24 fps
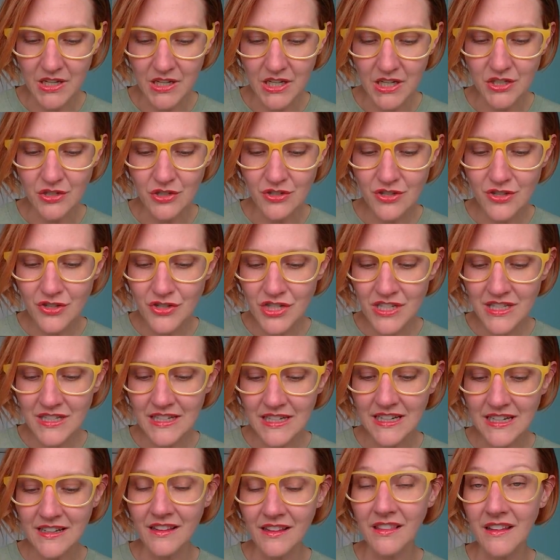and you usually
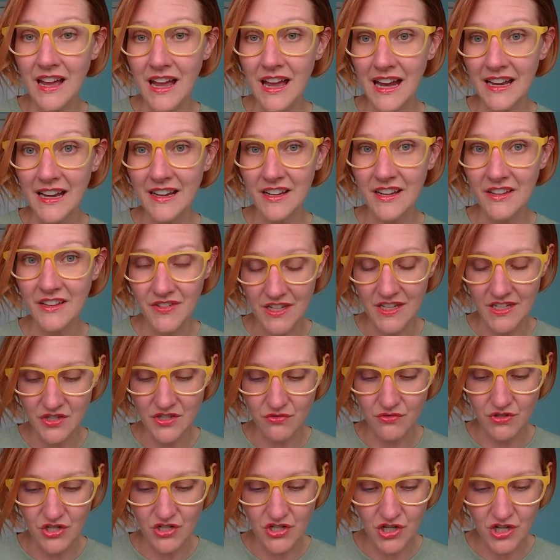need a lot of it
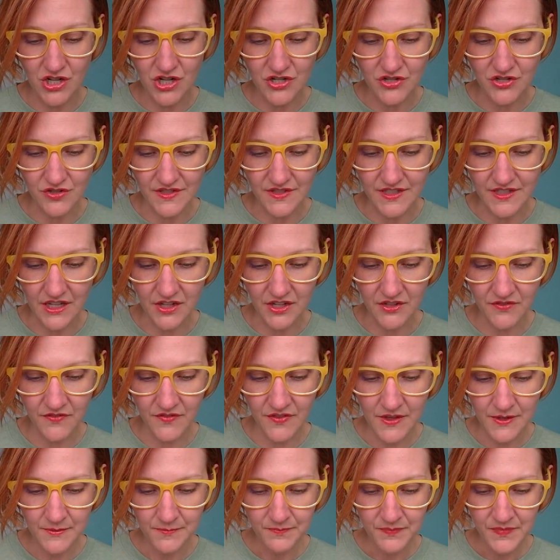to recharge yourself.